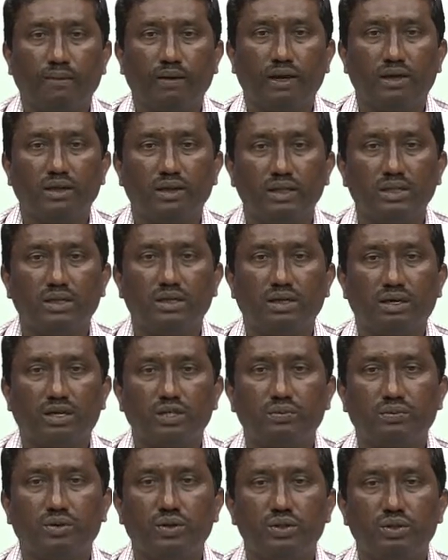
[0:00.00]
and this
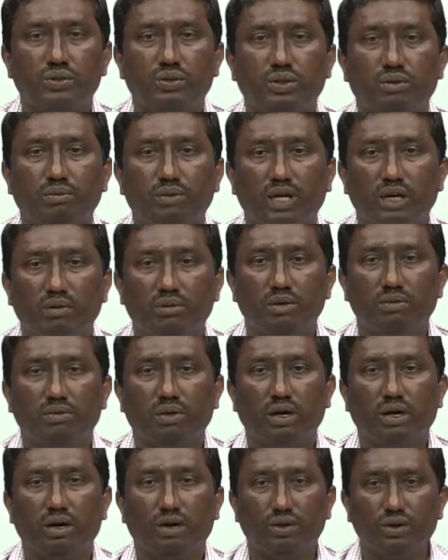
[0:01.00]
corresponds to the minimum
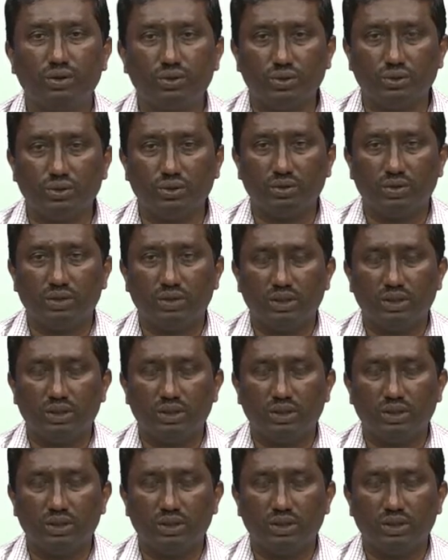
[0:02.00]
and also